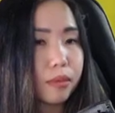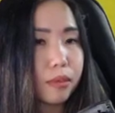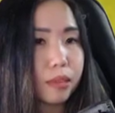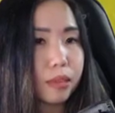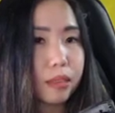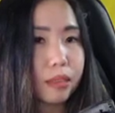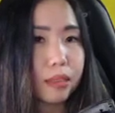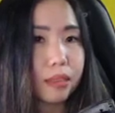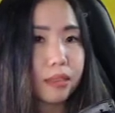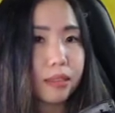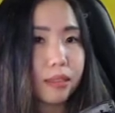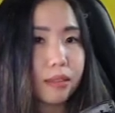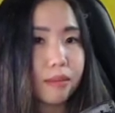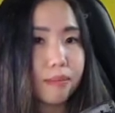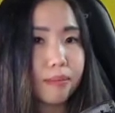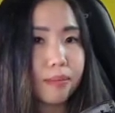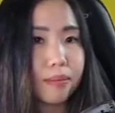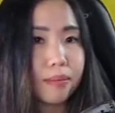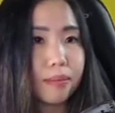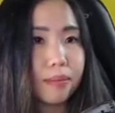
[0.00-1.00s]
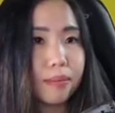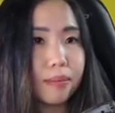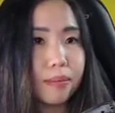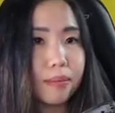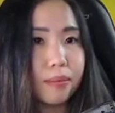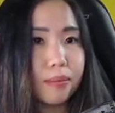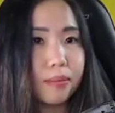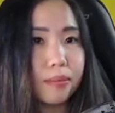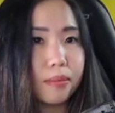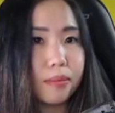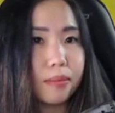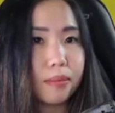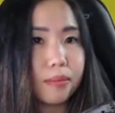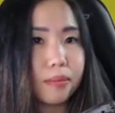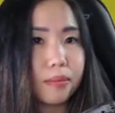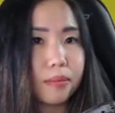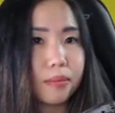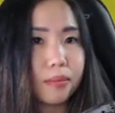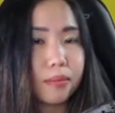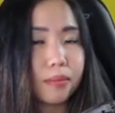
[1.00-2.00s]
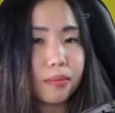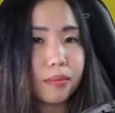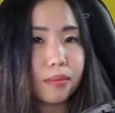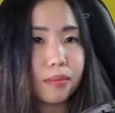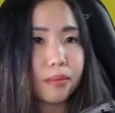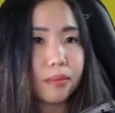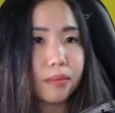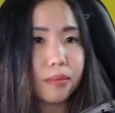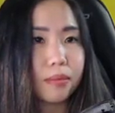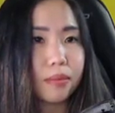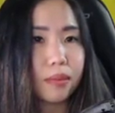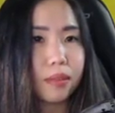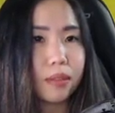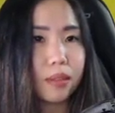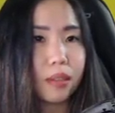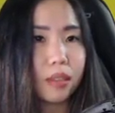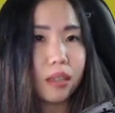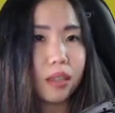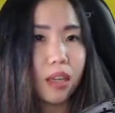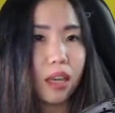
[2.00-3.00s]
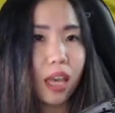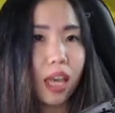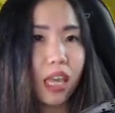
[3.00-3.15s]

craft things when they break.